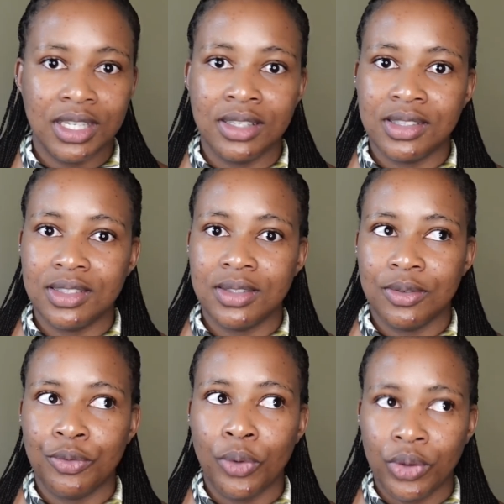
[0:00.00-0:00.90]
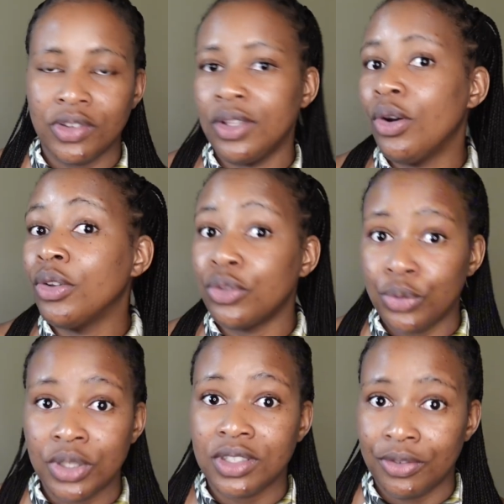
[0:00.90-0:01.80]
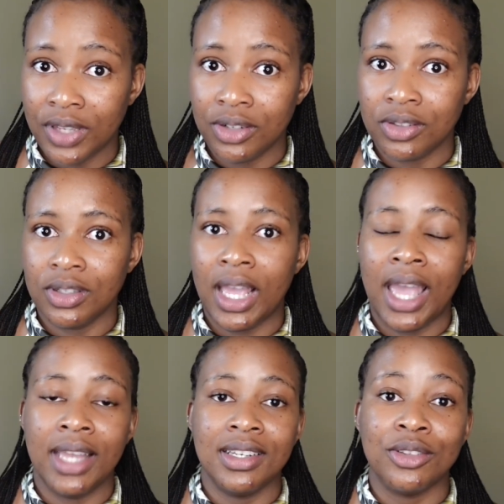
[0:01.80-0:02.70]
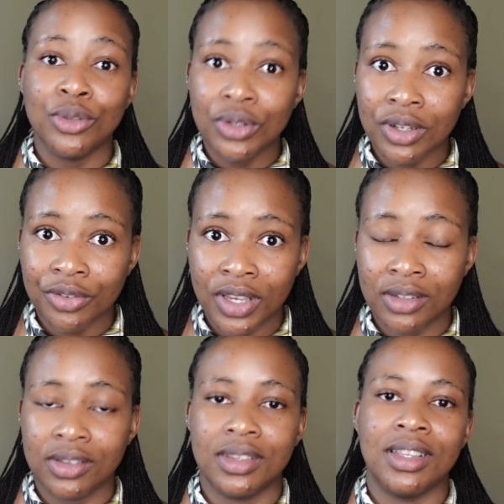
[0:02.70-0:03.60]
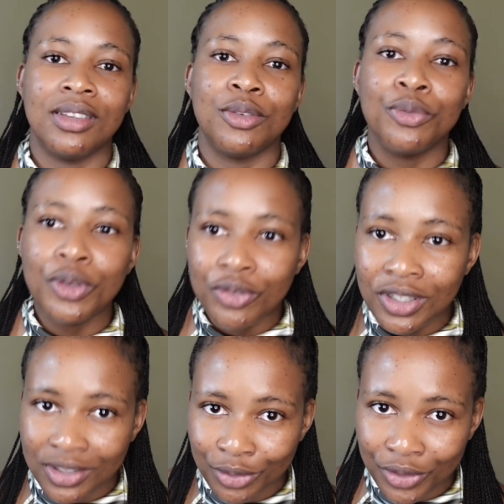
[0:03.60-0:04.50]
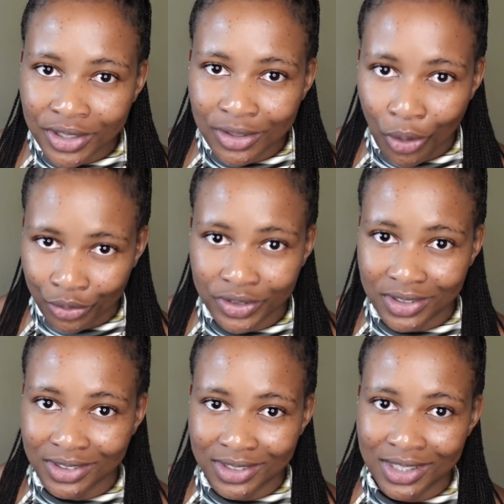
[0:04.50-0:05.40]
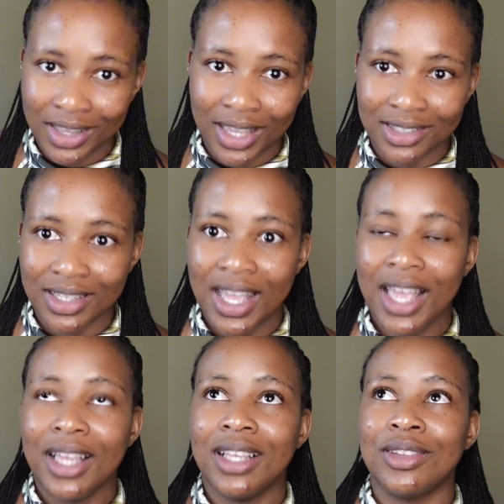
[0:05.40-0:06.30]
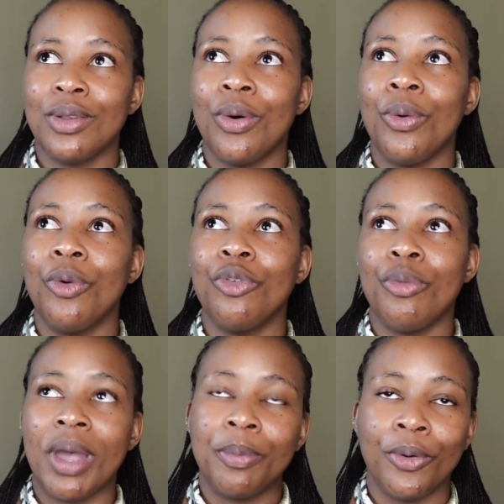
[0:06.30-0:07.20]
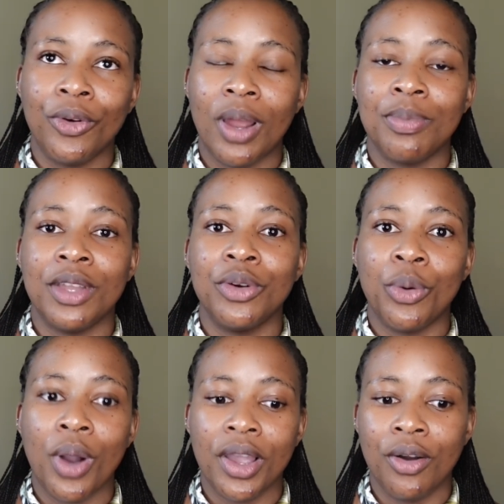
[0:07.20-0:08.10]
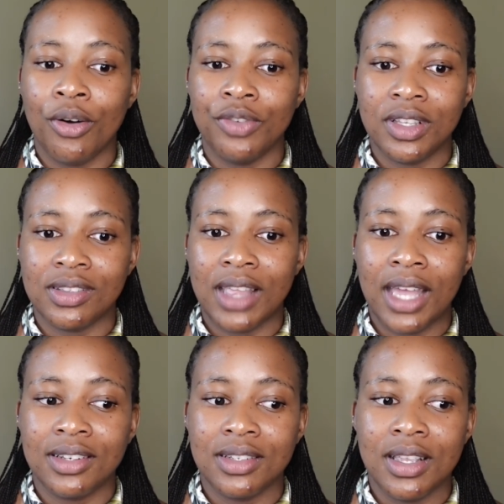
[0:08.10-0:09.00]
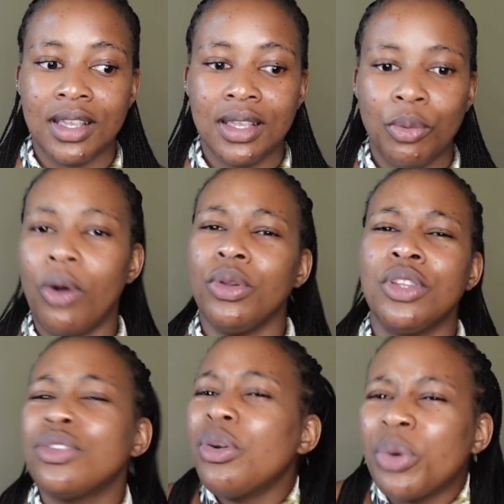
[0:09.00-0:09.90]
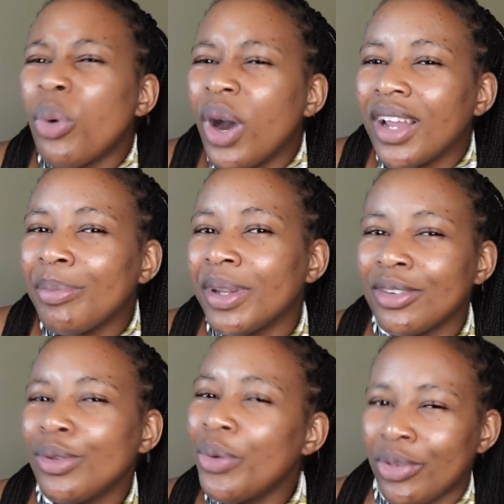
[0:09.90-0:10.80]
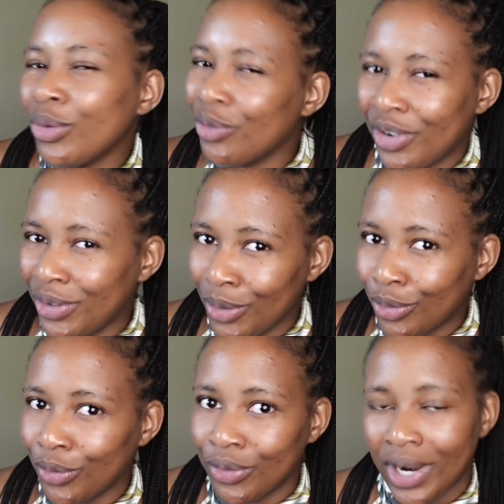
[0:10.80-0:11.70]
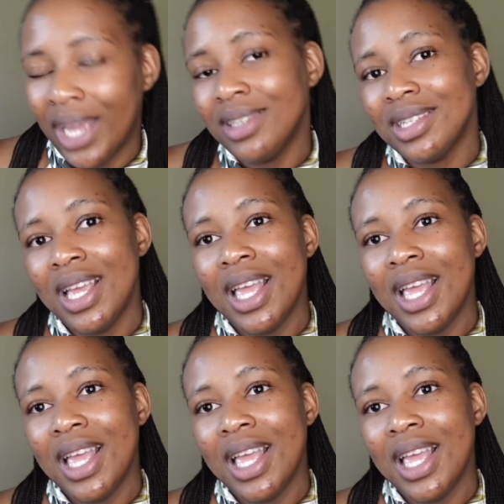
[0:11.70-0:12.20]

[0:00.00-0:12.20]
it's focusing on student affairs, and in student affairs there's 50 different offices in that. So for my program, they require of us that, well, it's not required, but it's always very useful, right?